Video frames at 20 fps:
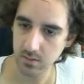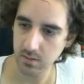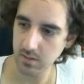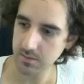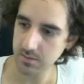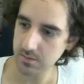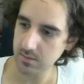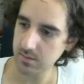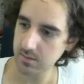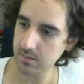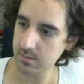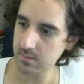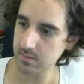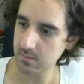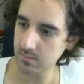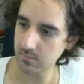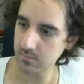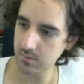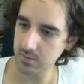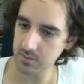actually let's
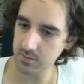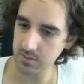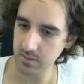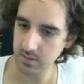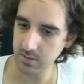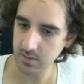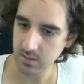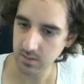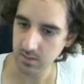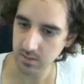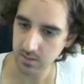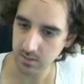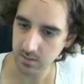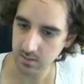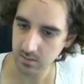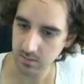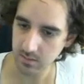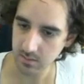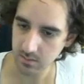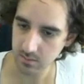invert it,
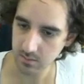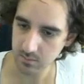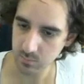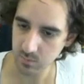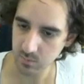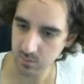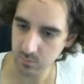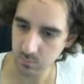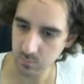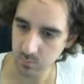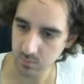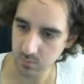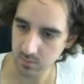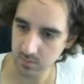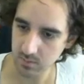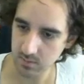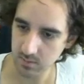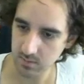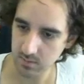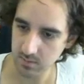because we don't
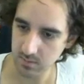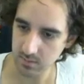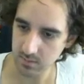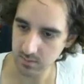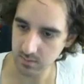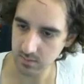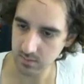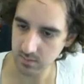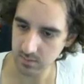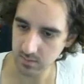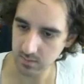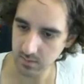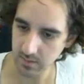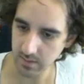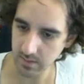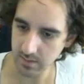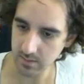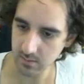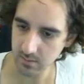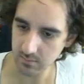want
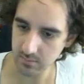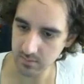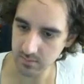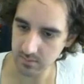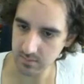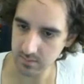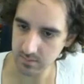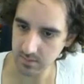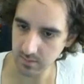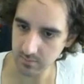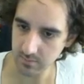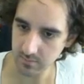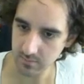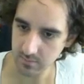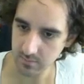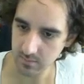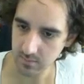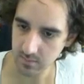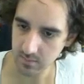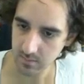any of this stuff.
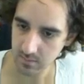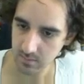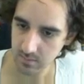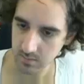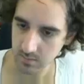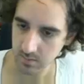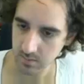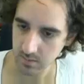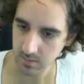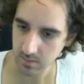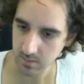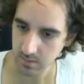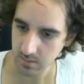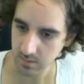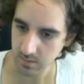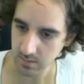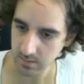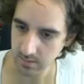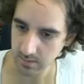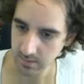
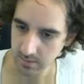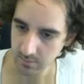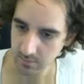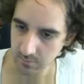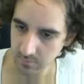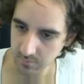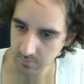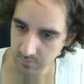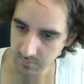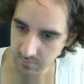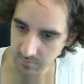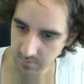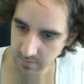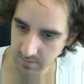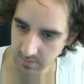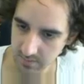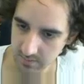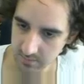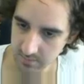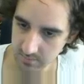And I don't
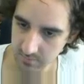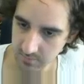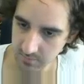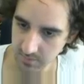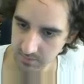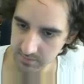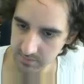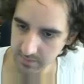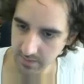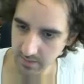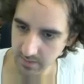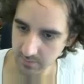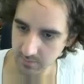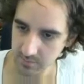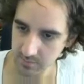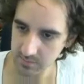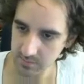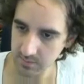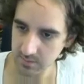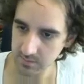think the sphere
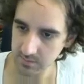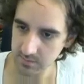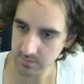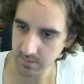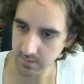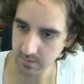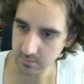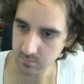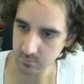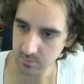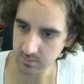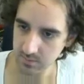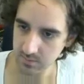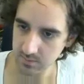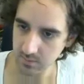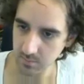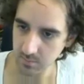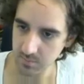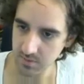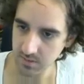ever intersects with this
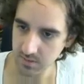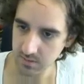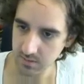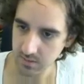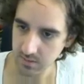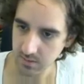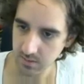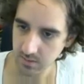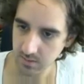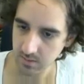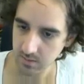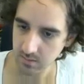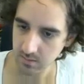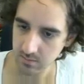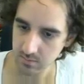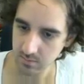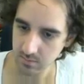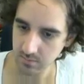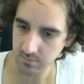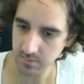object,
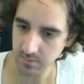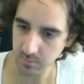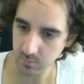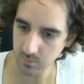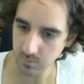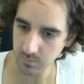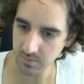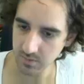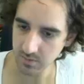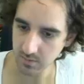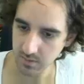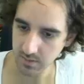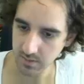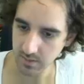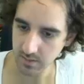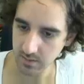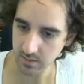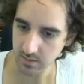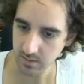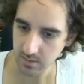so I think we'll be
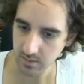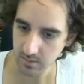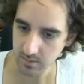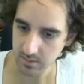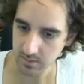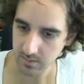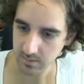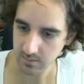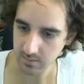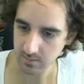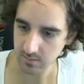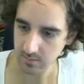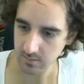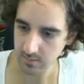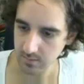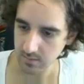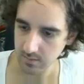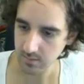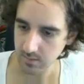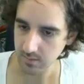okay.
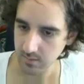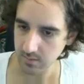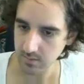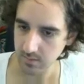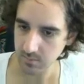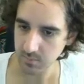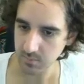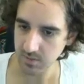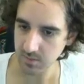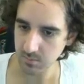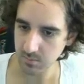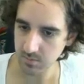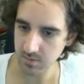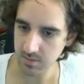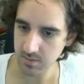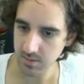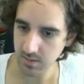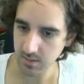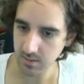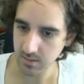Let me double
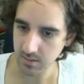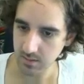check.